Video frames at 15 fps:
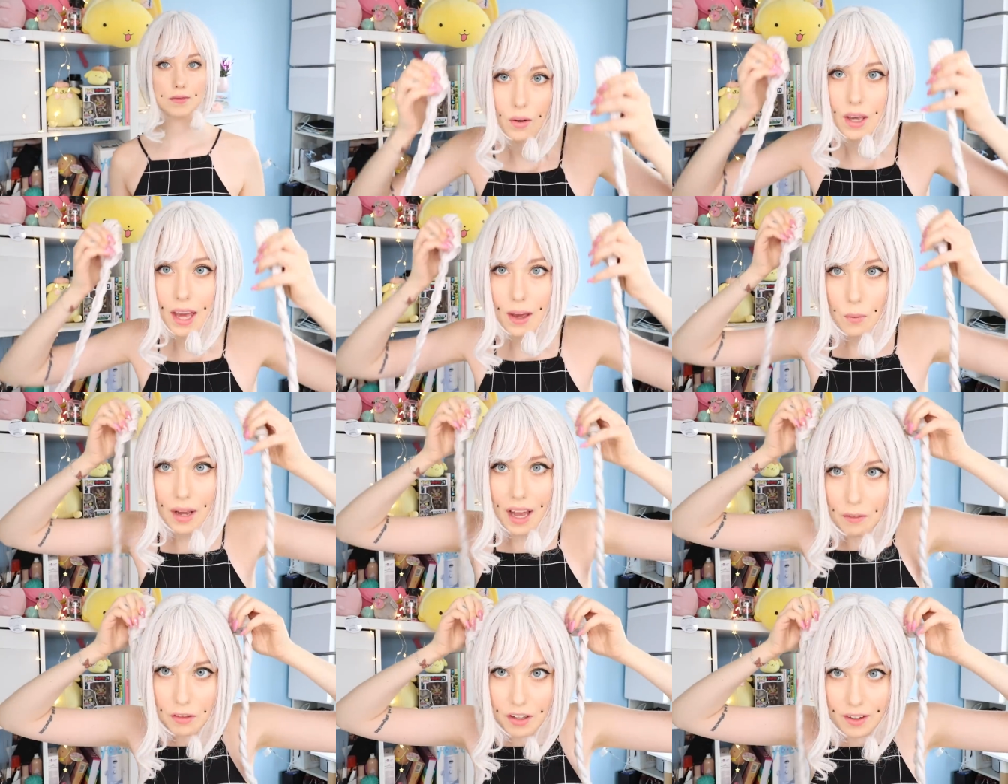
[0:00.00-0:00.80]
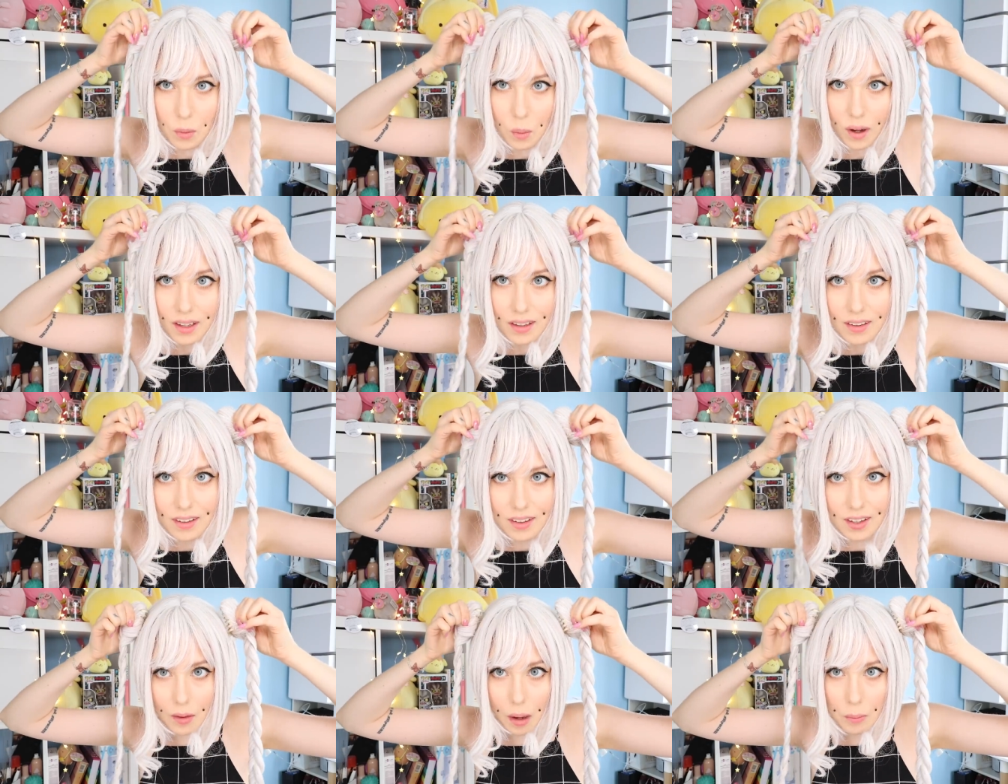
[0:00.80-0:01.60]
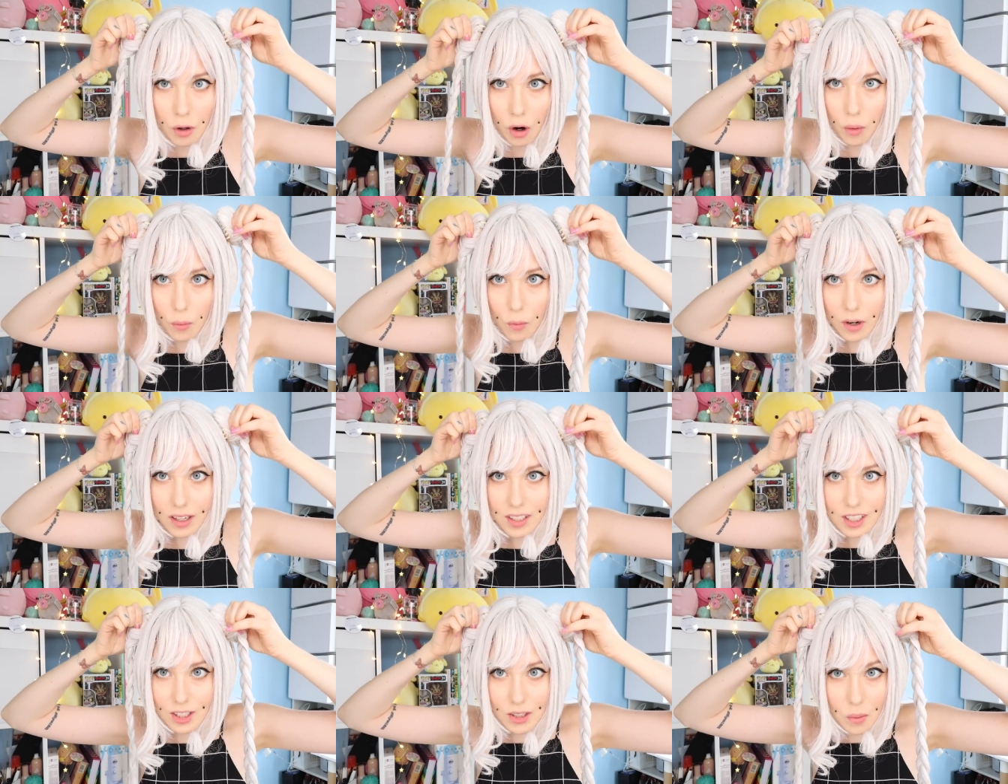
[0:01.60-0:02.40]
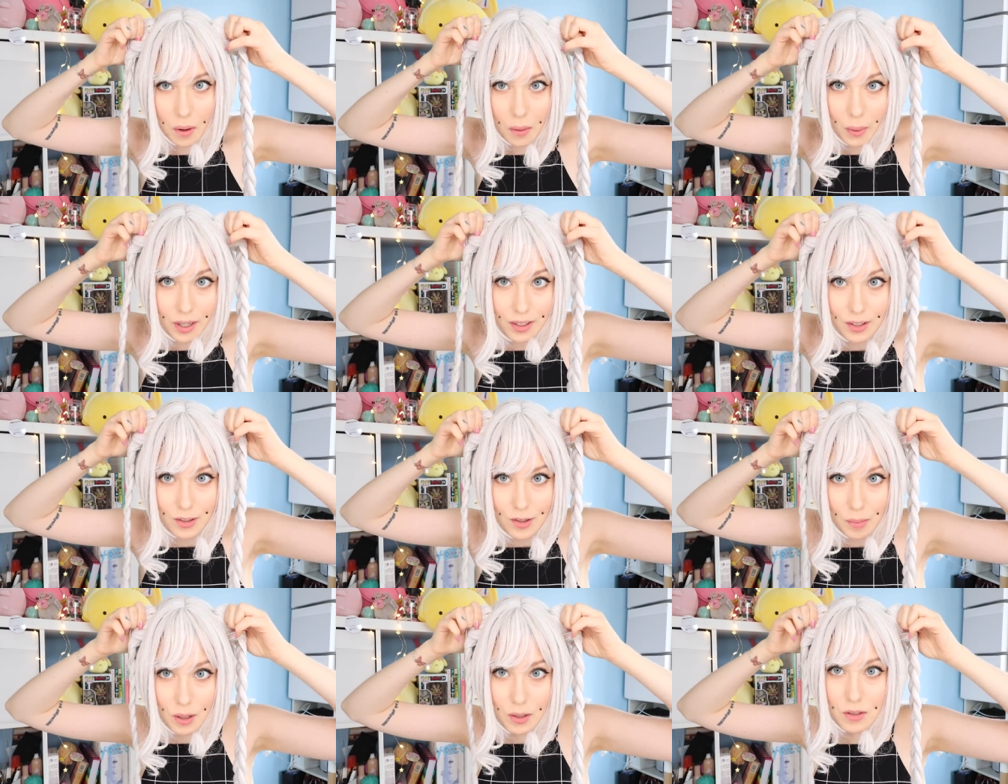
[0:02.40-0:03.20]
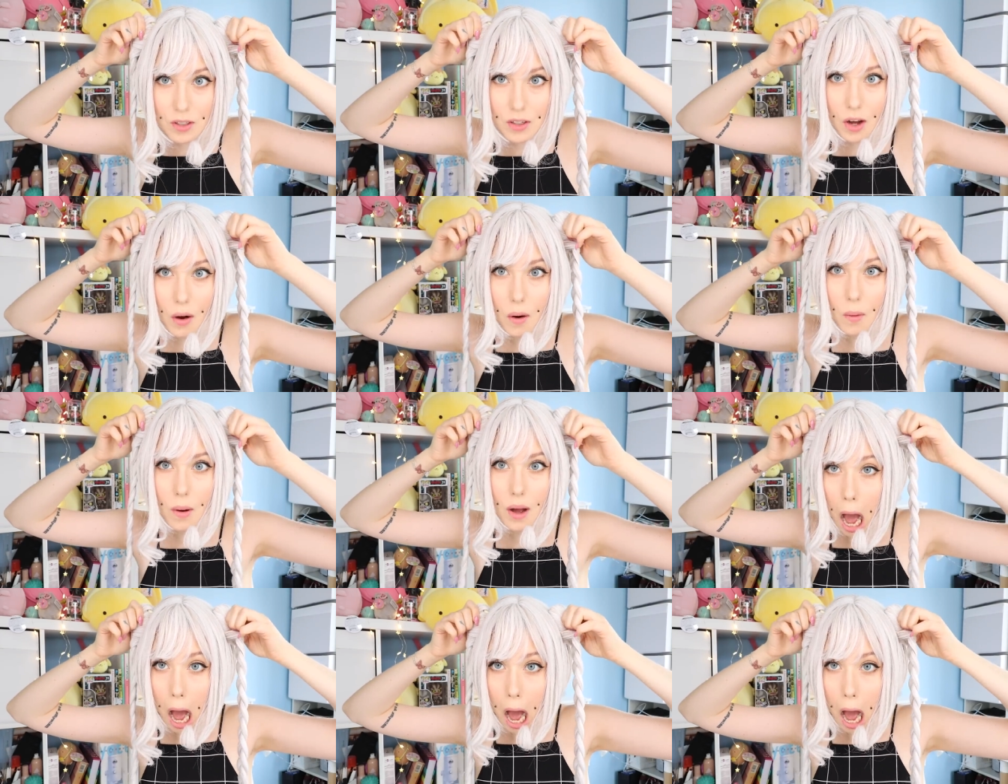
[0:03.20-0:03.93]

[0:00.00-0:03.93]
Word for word: Okay, we have these ones. I'm not really sure where they're supposed to go.